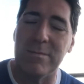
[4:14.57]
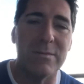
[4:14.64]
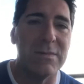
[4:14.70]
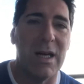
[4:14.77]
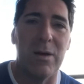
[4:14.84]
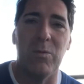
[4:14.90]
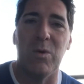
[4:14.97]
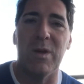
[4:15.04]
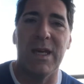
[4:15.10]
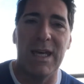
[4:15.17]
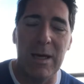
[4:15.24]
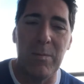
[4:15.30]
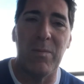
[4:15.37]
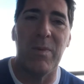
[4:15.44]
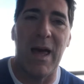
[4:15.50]
I will
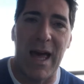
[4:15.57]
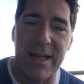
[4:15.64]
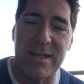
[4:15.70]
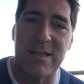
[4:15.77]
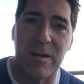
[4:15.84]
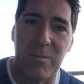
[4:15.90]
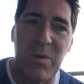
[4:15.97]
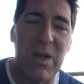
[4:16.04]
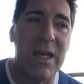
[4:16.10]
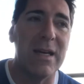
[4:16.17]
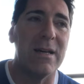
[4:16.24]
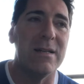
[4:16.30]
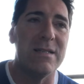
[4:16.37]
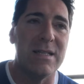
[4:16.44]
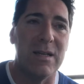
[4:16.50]
keep at something
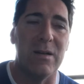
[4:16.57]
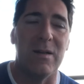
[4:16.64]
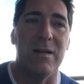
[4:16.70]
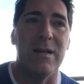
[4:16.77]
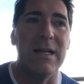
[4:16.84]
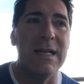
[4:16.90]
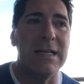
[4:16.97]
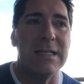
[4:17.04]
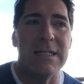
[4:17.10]
until